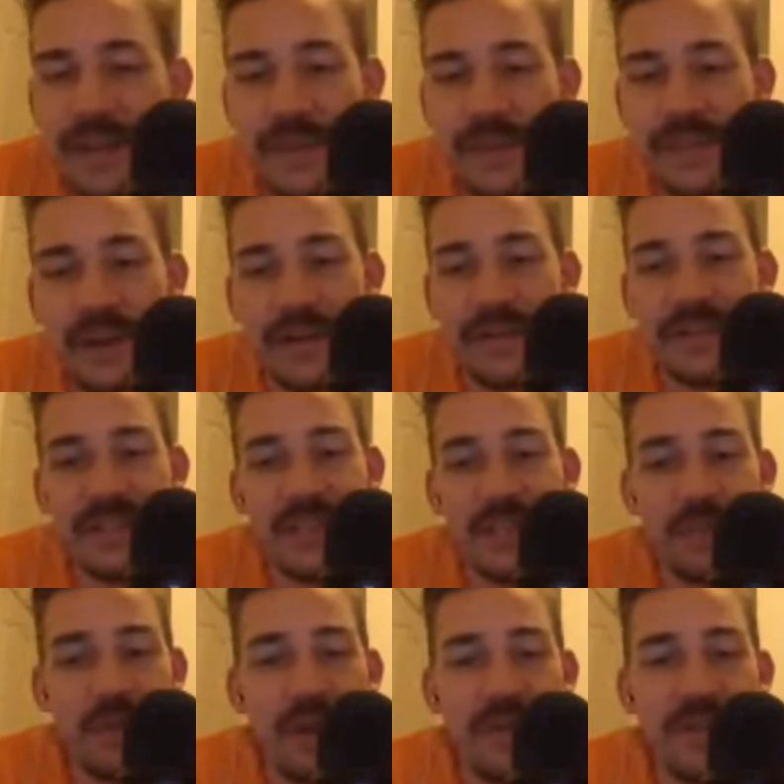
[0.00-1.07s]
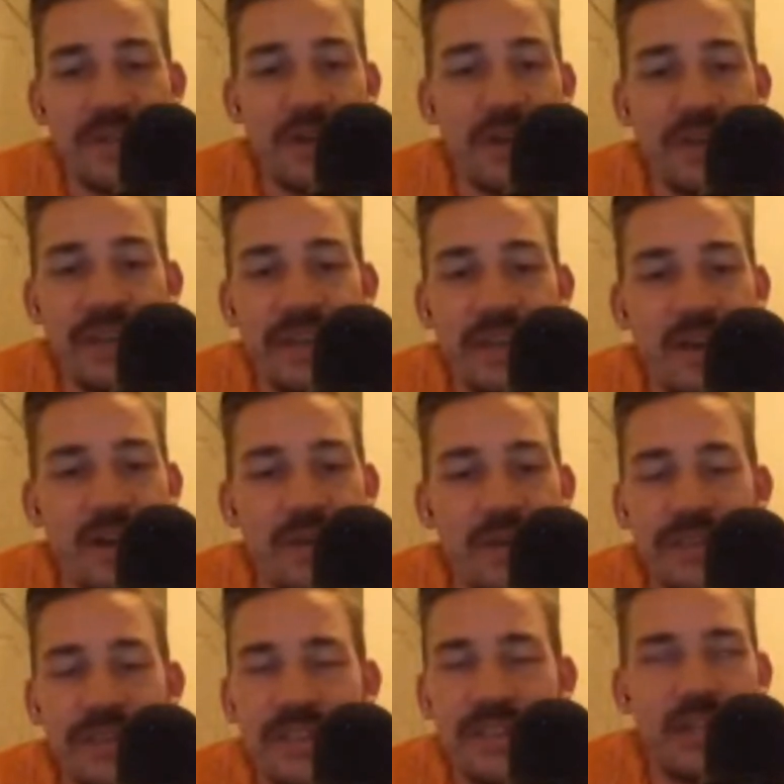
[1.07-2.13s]
McDonald's sells breakfast all day long, which
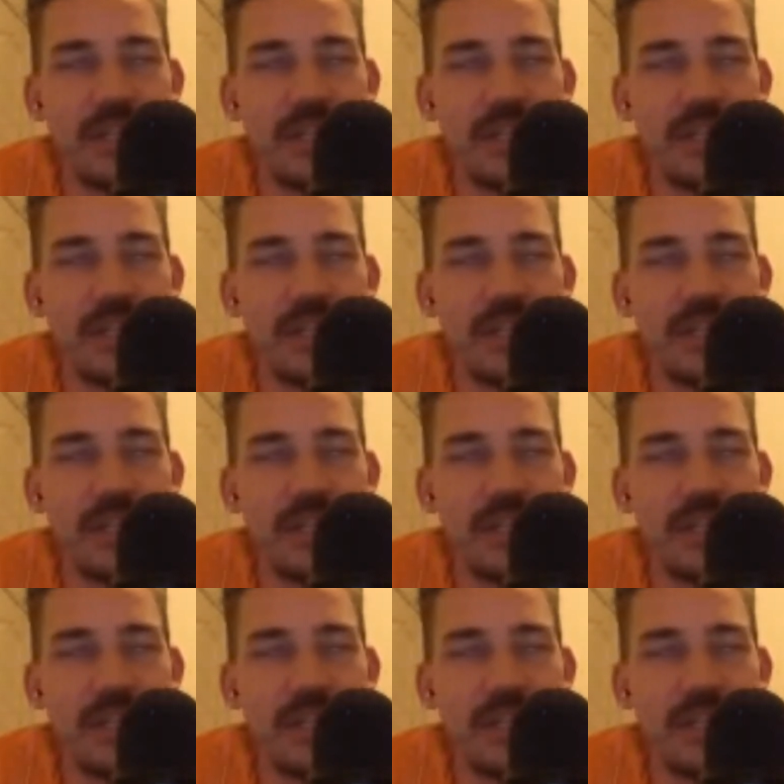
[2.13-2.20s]
is such a